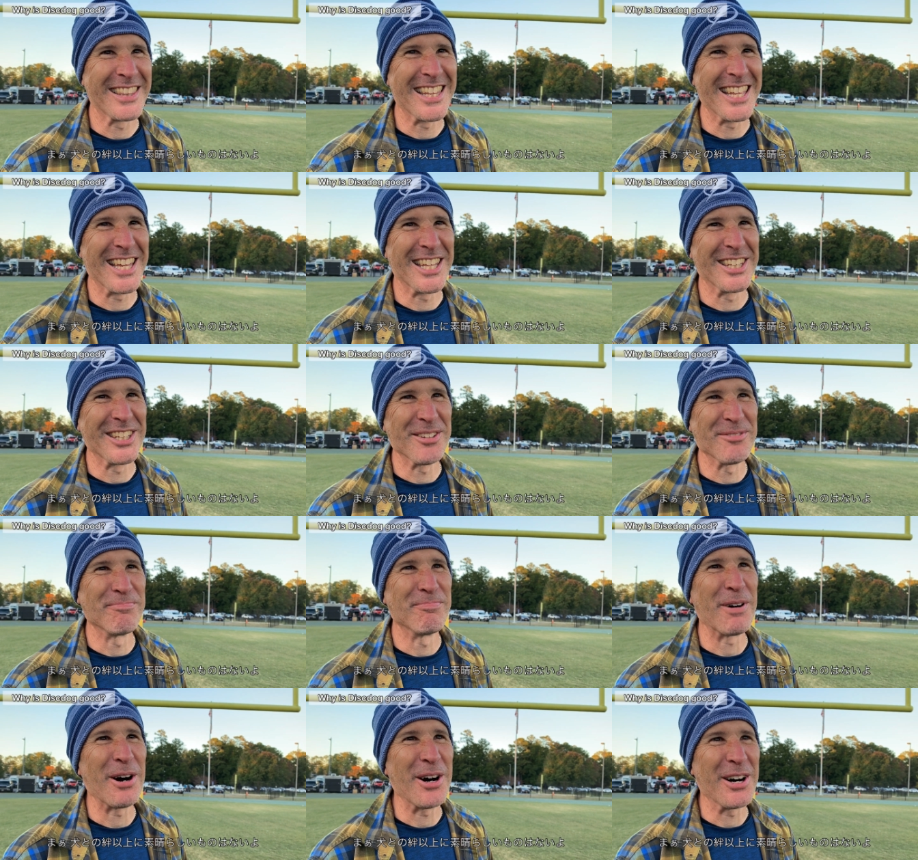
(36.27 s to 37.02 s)
than the
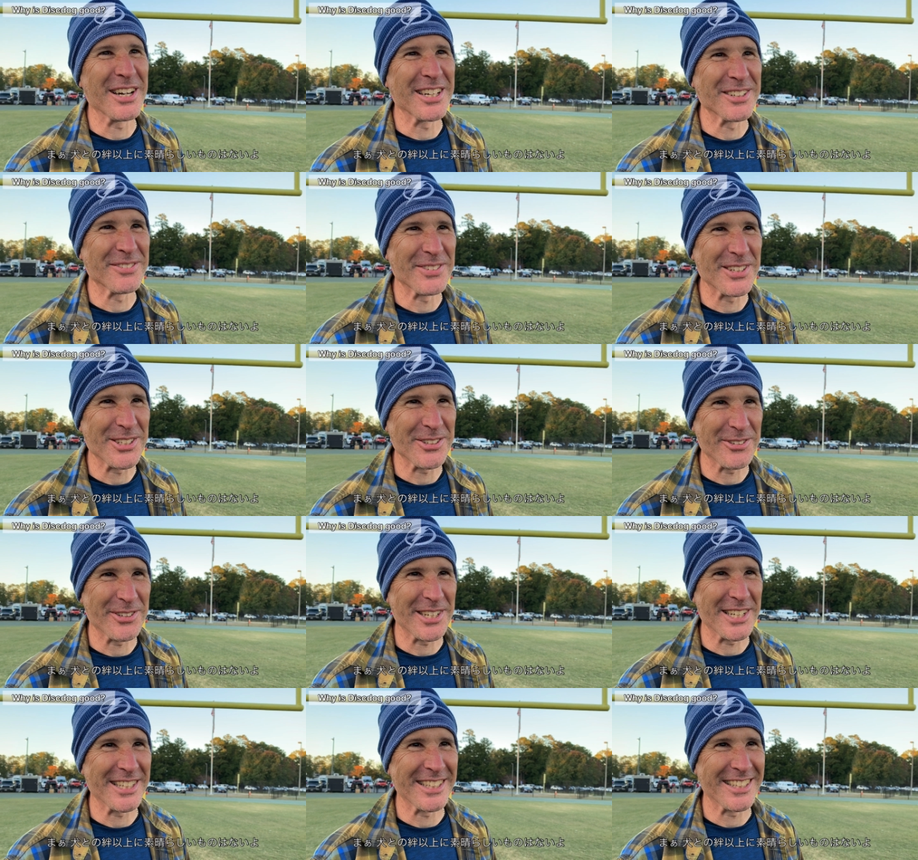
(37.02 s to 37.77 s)
bond
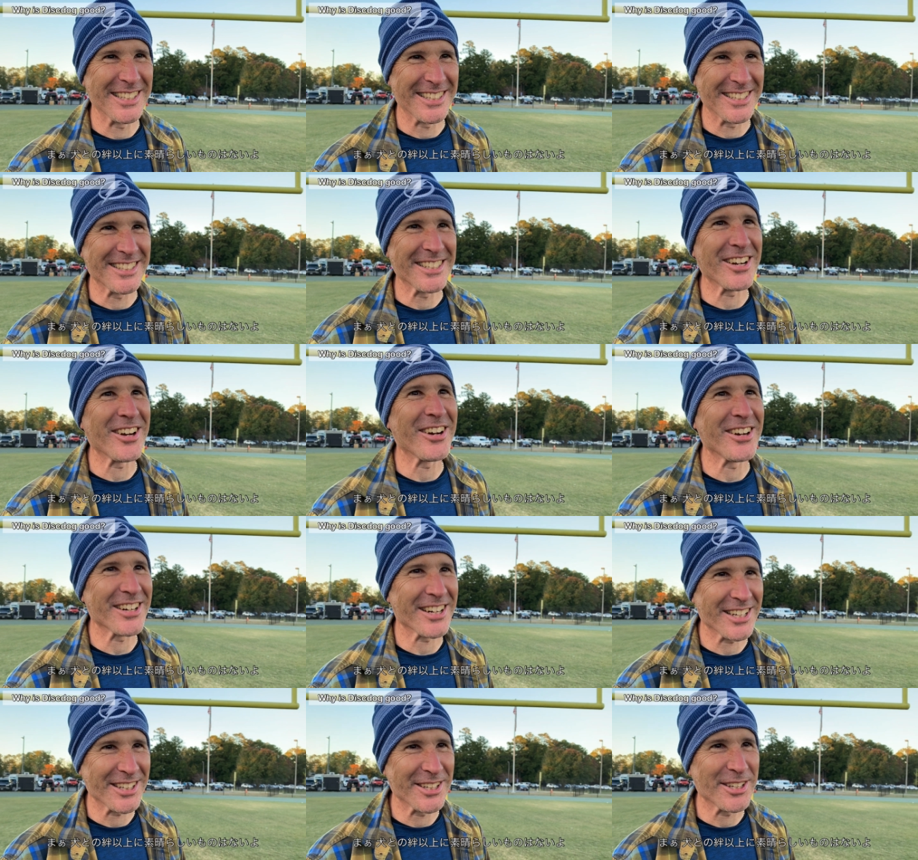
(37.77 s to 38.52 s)
between the
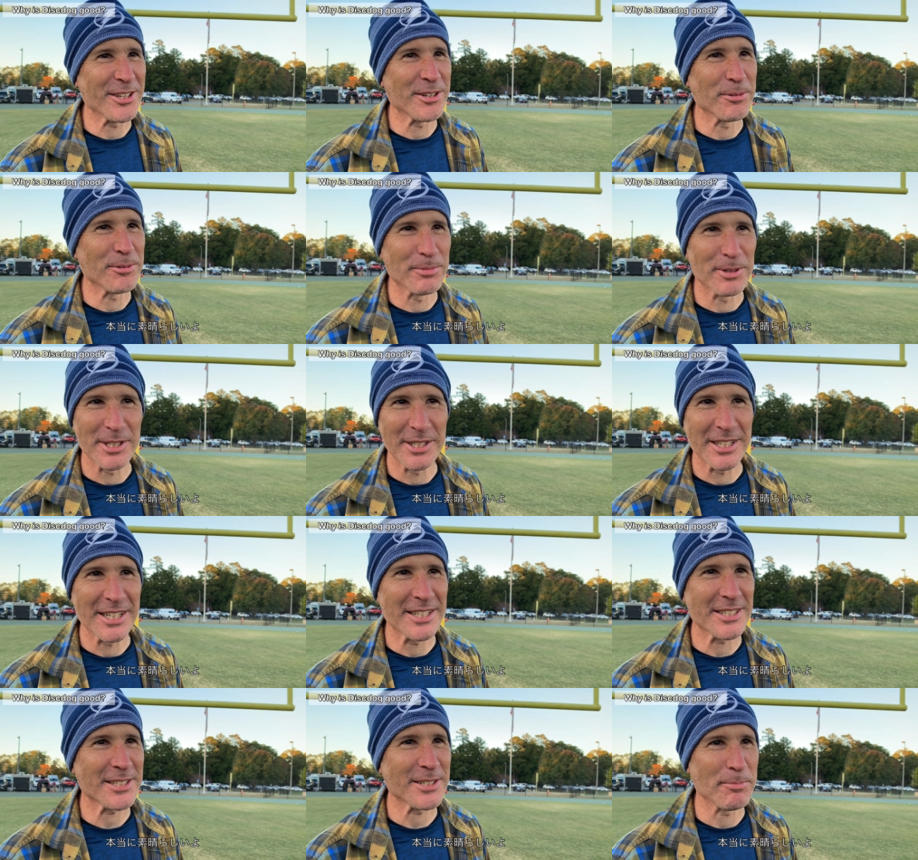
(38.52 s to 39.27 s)
dog and the
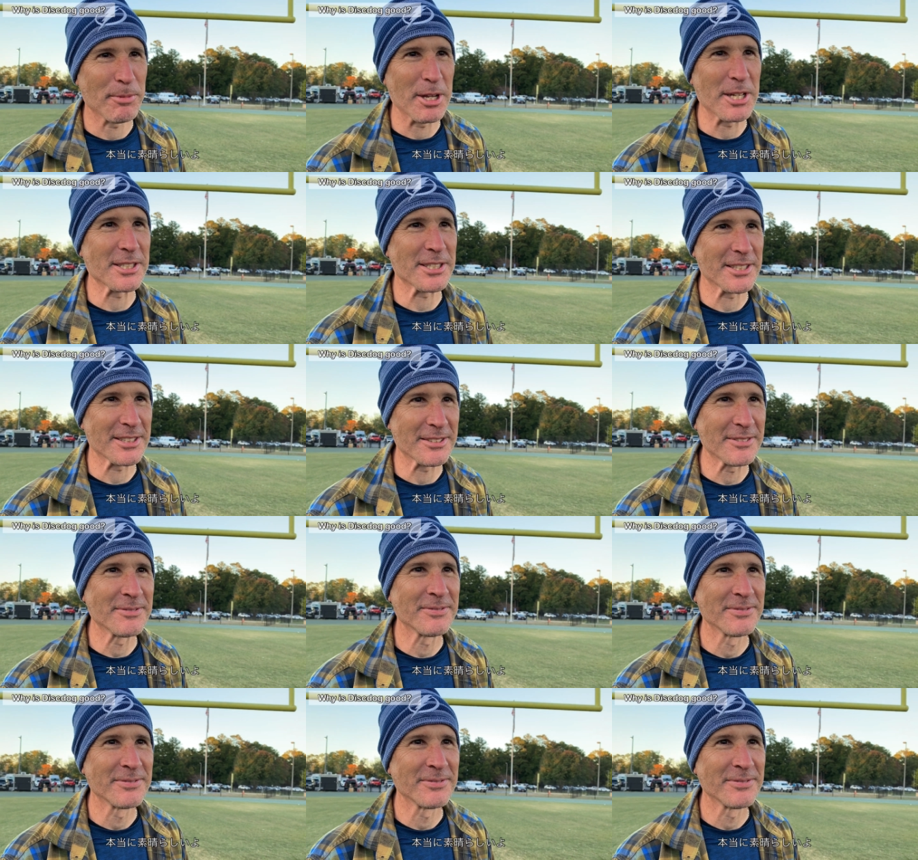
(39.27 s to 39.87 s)
human. It's amazing.